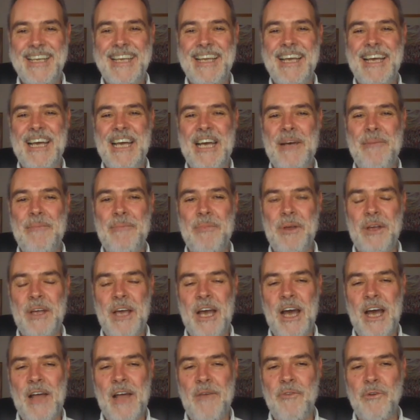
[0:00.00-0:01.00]
Um,
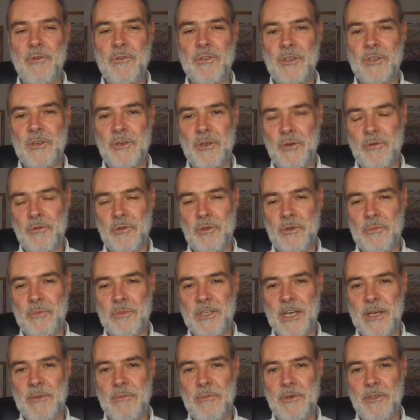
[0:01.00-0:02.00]
I've also got a group
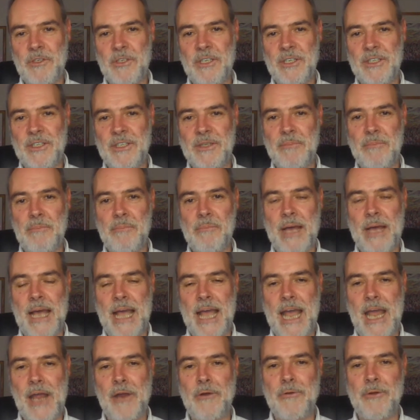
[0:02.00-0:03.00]
site which is
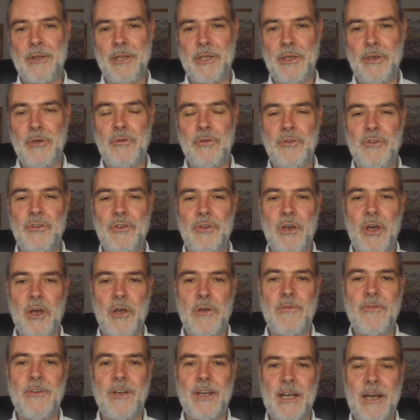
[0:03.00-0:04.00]
empowering you to
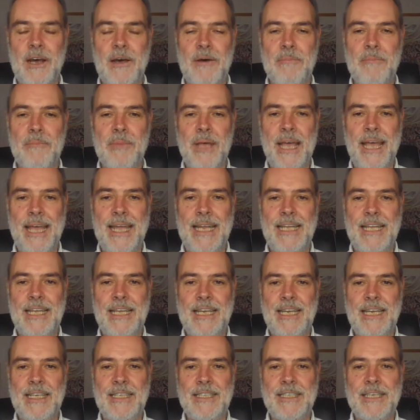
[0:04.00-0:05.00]
overcome
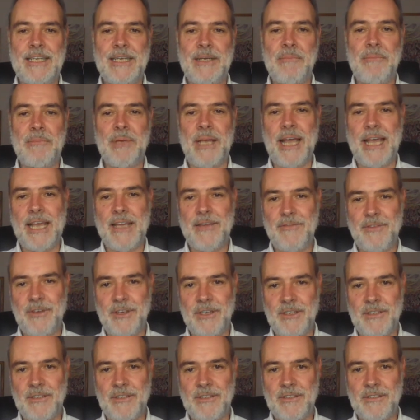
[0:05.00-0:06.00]
alienating
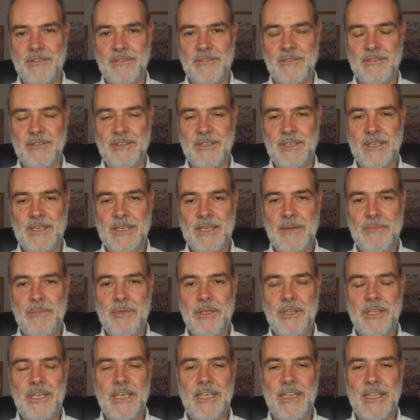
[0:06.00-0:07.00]
behaviors.
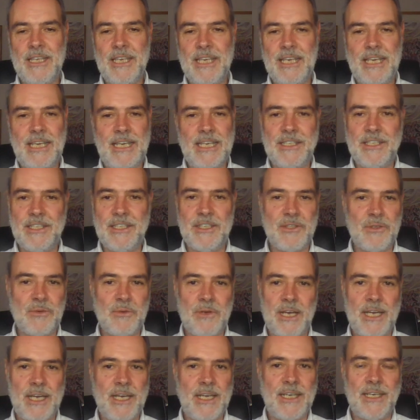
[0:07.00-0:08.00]
But the, the easiest
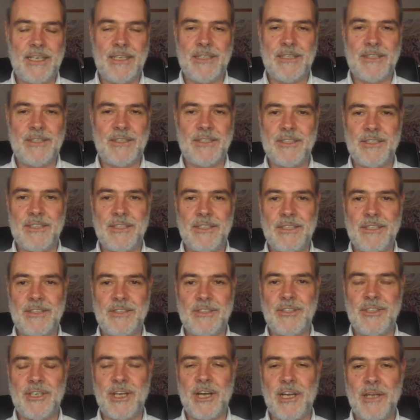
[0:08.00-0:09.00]
way is is
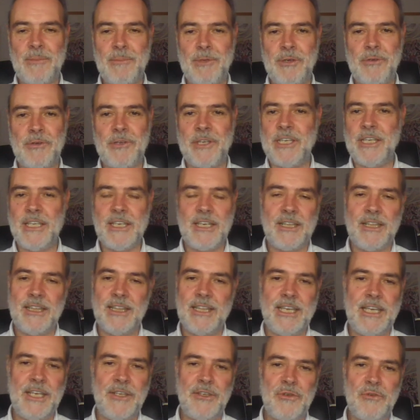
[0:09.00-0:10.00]
Charlie McCready, and it'll
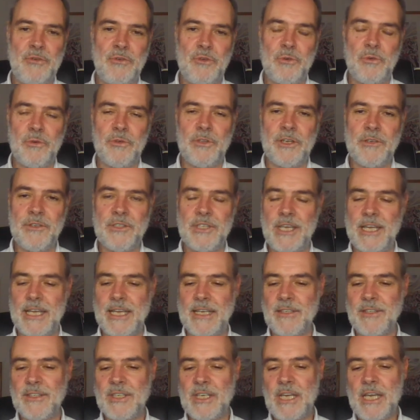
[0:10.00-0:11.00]
lead you to all those
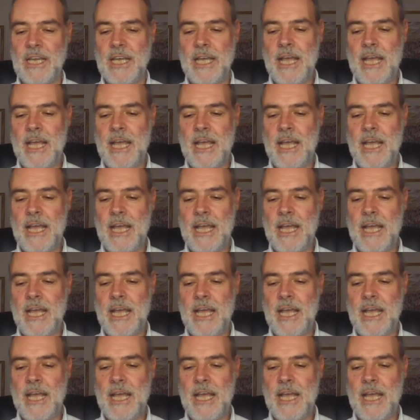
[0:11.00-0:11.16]
things.